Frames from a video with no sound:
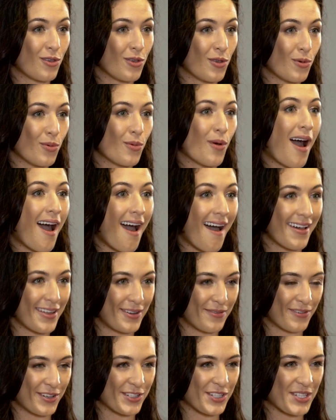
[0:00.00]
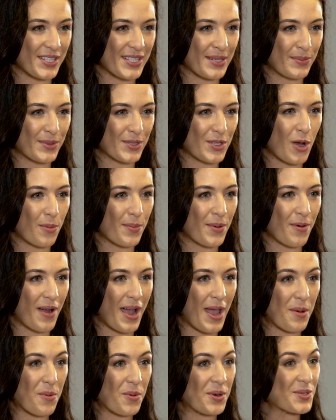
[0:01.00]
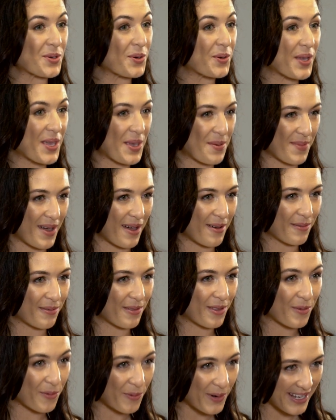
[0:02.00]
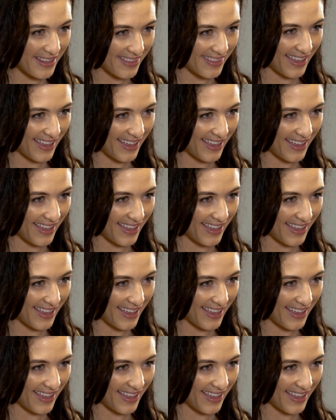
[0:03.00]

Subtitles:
you are infringing someone's copyright, we're talking about three